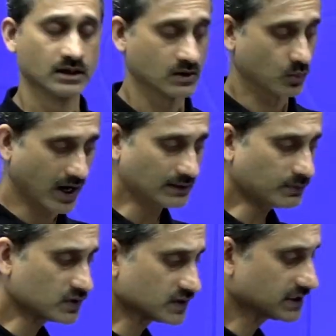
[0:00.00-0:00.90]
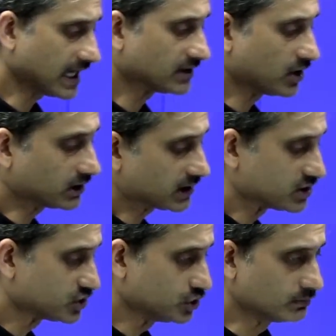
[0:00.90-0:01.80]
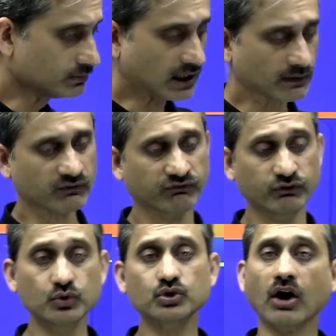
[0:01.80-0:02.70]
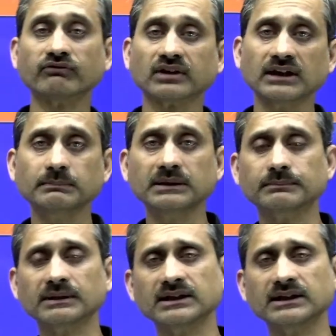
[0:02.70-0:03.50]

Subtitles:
One person cannot consume the food of 3 people,